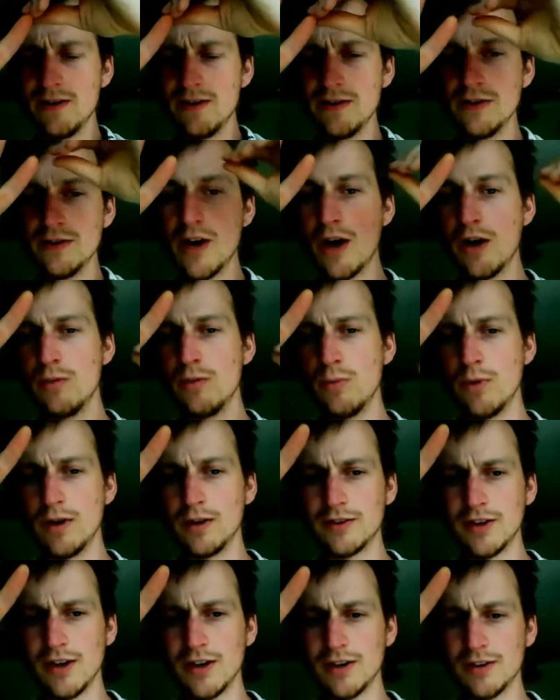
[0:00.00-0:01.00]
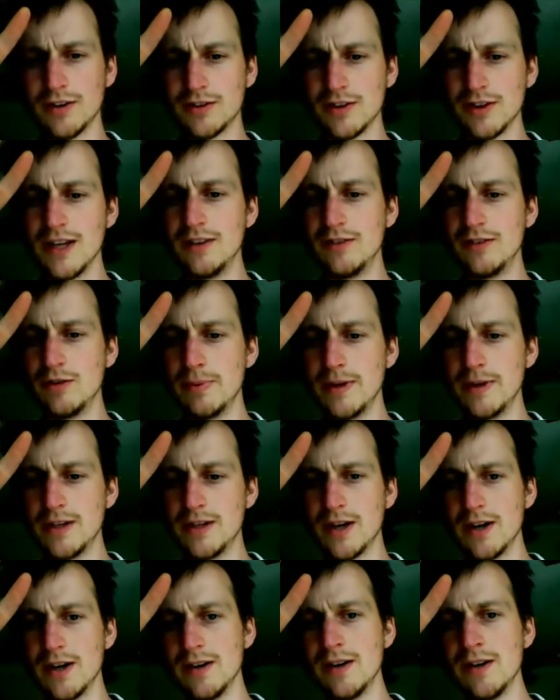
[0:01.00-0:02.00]
know what tasks need to be
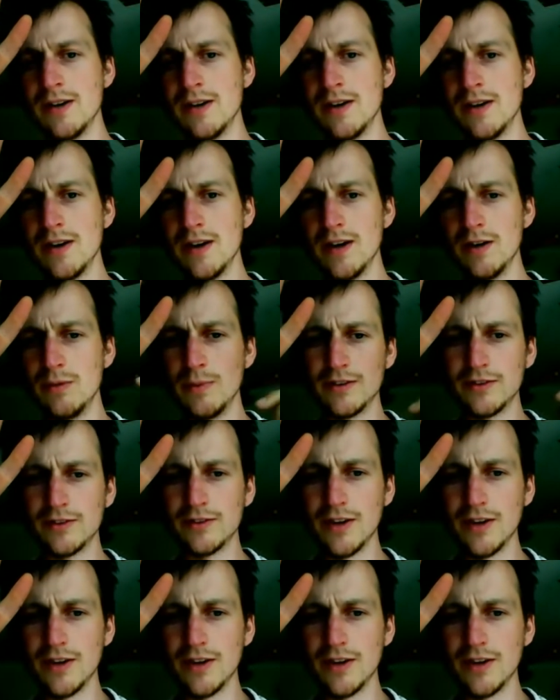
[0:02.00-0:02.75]
done, and we can